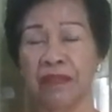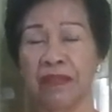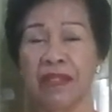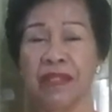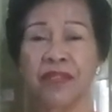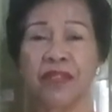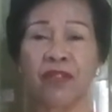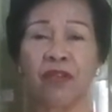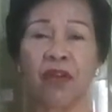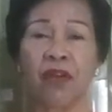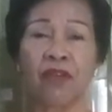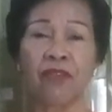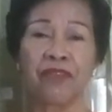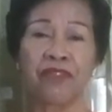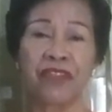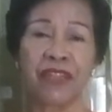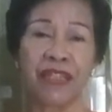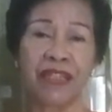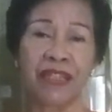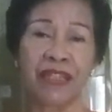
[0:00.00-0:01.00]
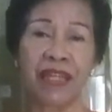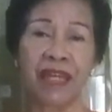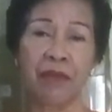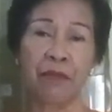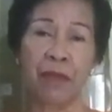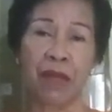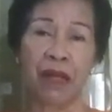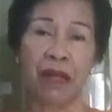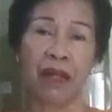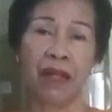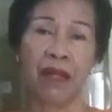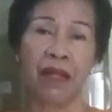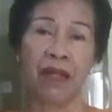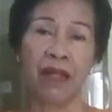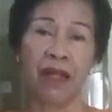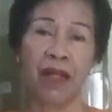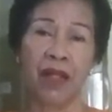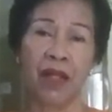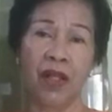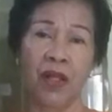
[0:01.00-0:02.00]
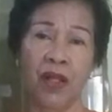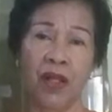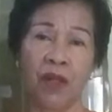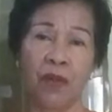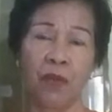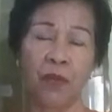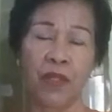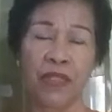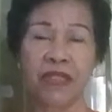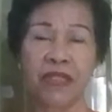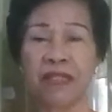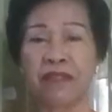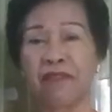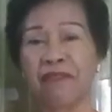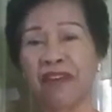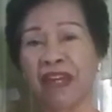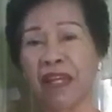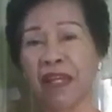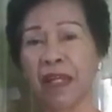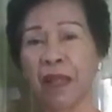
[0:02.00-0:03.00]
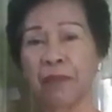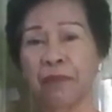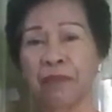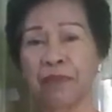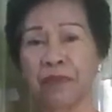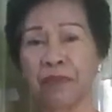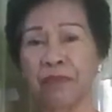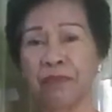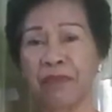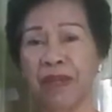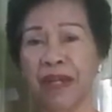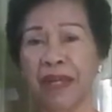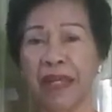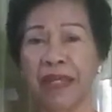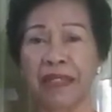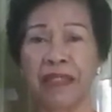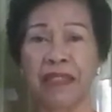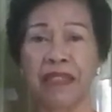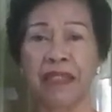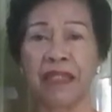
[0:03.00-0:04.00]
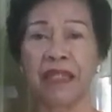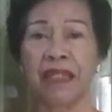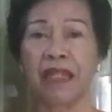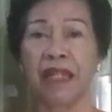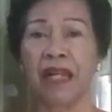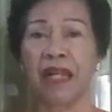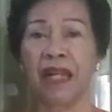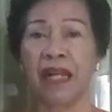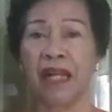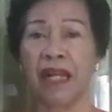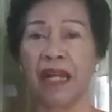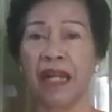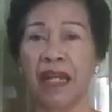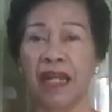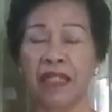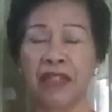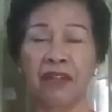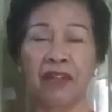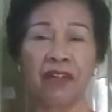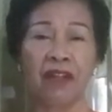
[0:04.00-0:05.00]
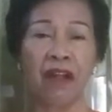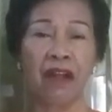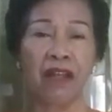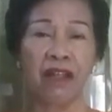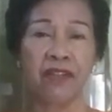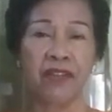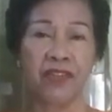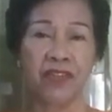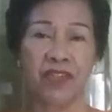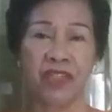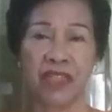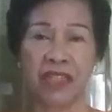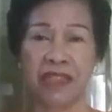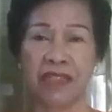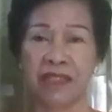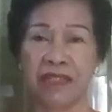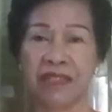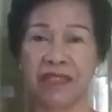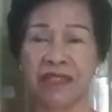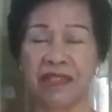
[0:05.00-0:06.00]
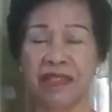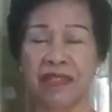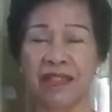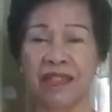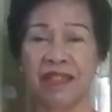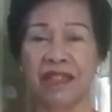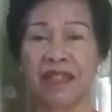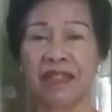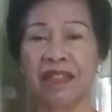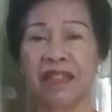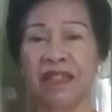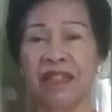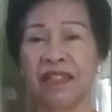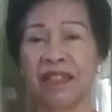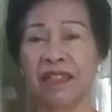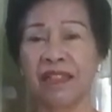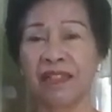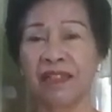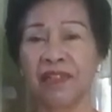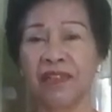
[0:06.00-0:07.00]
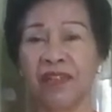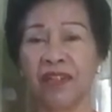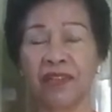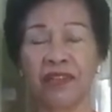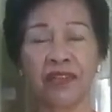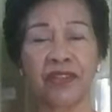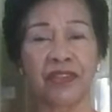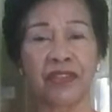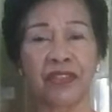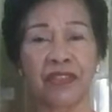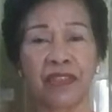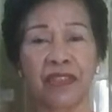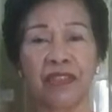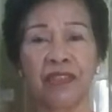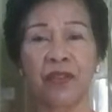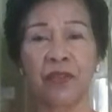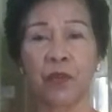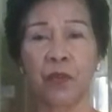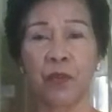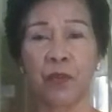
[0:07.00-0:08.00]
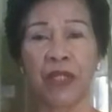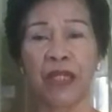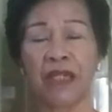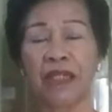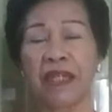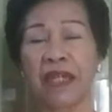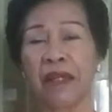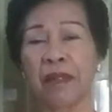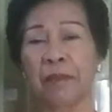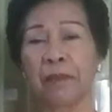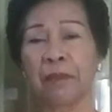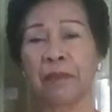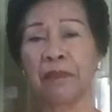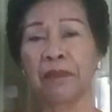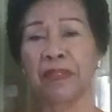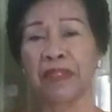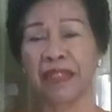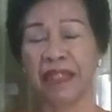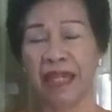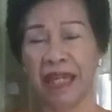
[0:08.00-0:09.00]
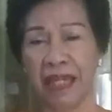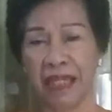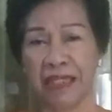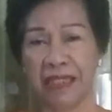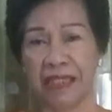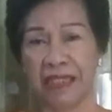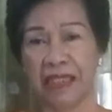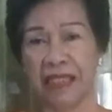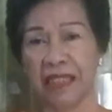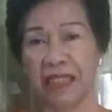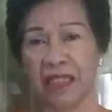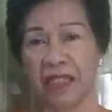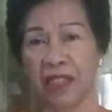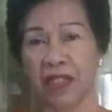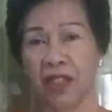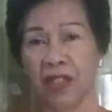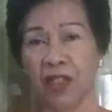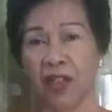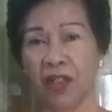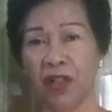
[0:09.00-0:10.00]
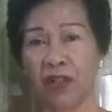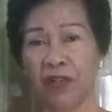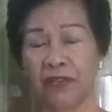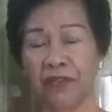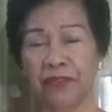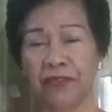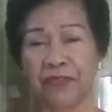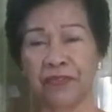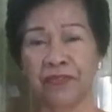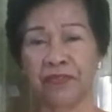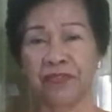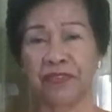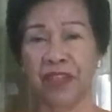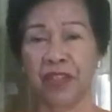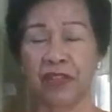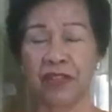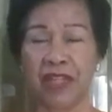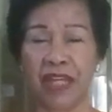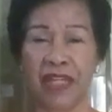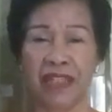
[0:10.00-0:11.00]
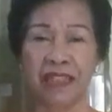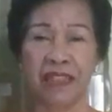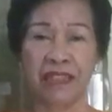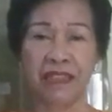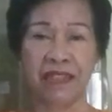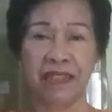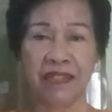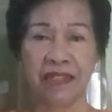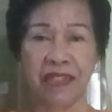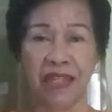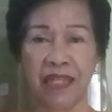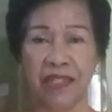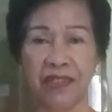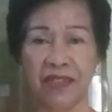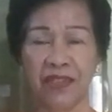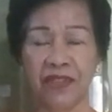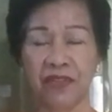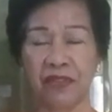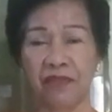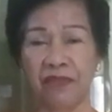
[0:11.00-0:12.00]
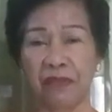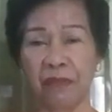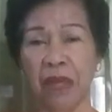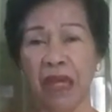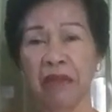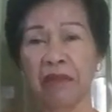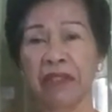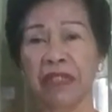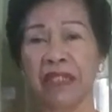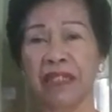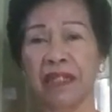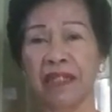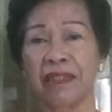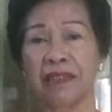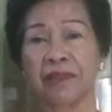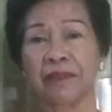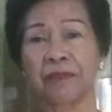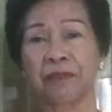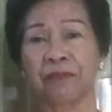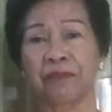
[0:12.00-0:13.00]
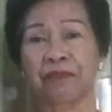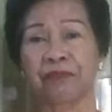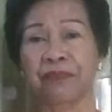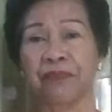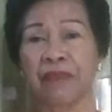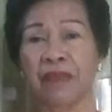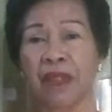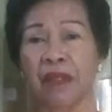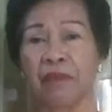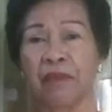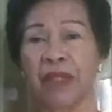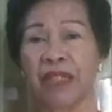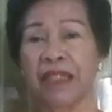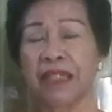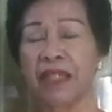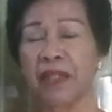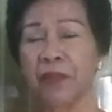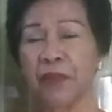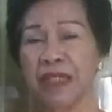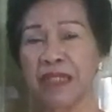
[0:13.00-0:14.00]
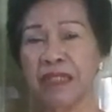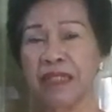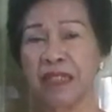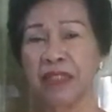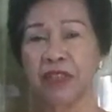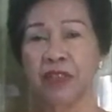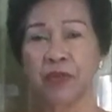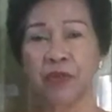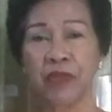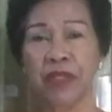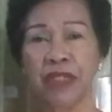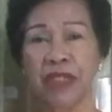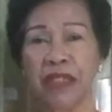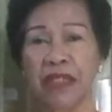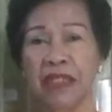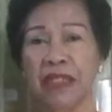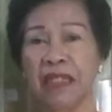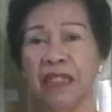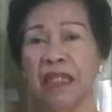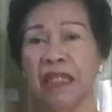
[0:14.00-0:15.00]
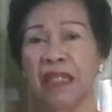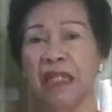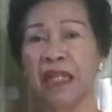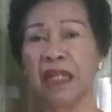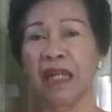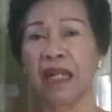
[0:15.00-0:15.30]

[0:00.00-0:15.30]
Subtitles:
This coffee enema was developed by an oncologist, Dr. William Kelly of the United States of America. But he was not really